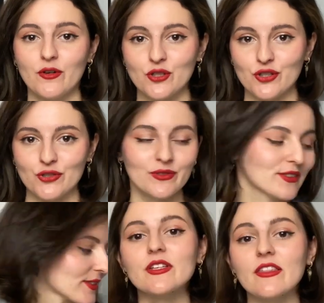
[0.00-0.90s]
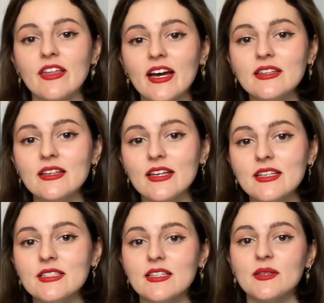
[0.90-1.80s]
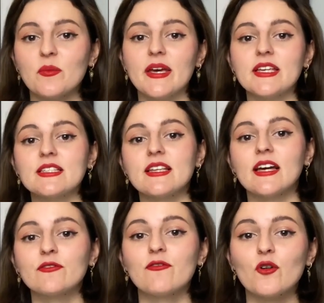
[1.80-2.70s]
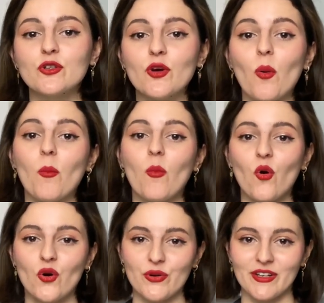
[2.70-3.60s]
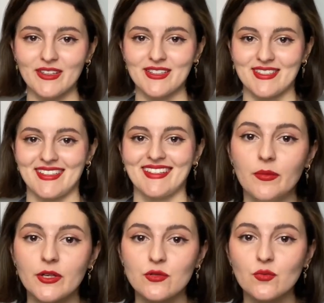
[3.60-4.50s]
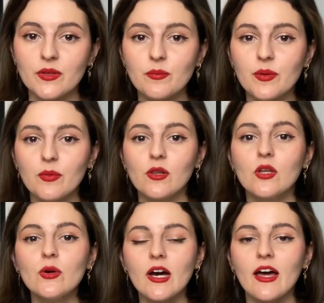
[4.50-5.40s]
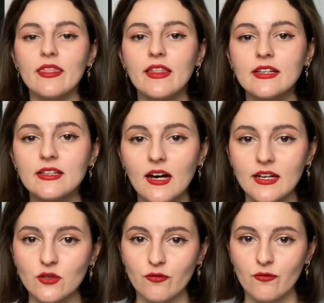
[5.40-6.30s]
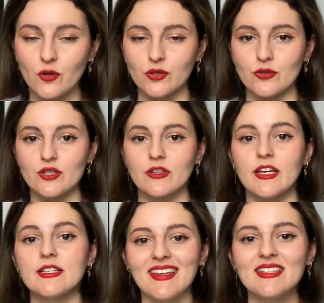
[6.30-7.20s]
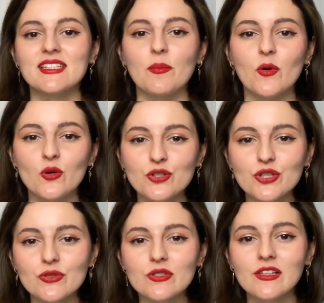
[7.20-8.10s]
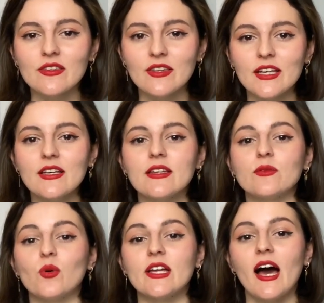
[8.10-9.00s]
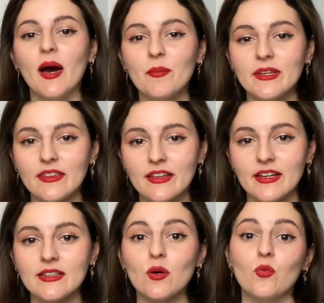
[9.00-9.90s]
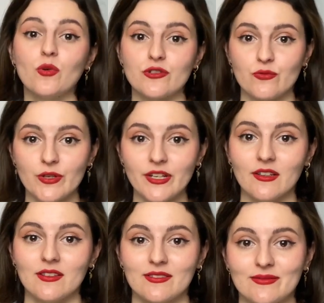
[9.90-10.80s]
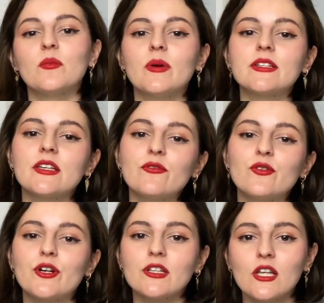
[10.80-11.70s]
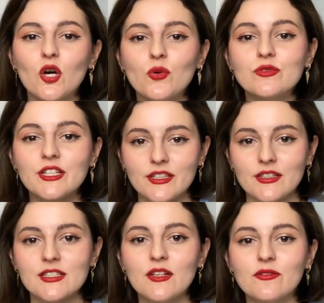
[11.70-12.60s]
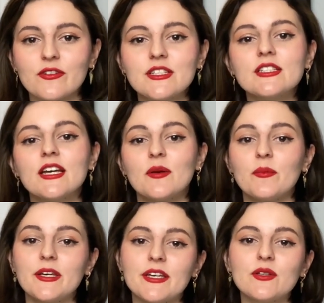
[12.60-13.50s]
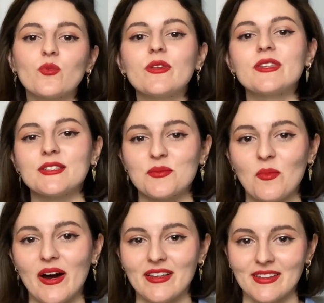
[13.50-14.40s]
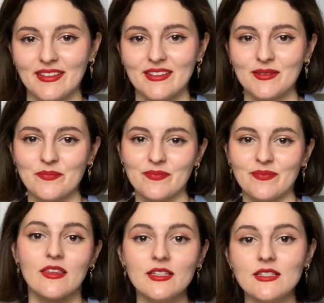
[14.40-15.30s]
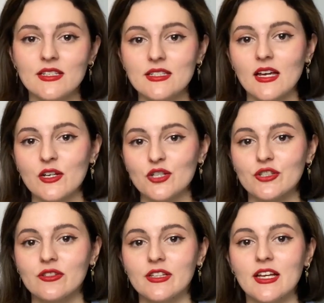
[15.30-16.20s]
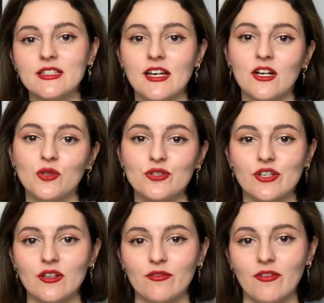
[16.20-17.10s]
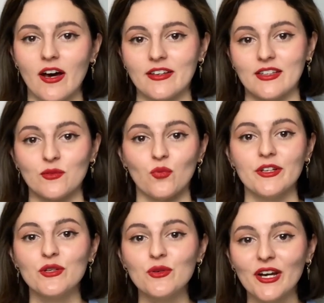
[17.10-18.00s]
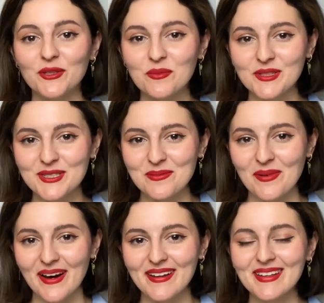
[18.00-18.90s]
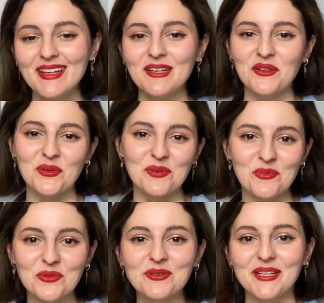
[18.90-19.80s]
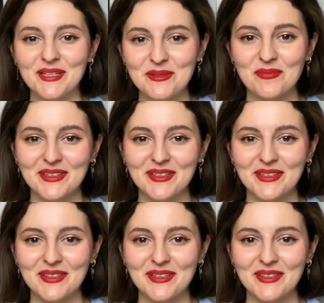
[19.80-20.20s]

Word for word: the photo shoot because that is that makes that photo more real because when people look at that kind of photos, they subconsciously think that what happened then was real. But if you're alone taking selfies, begin with smiling. This is actually a psychological fact that if you randomly smile, your mood gets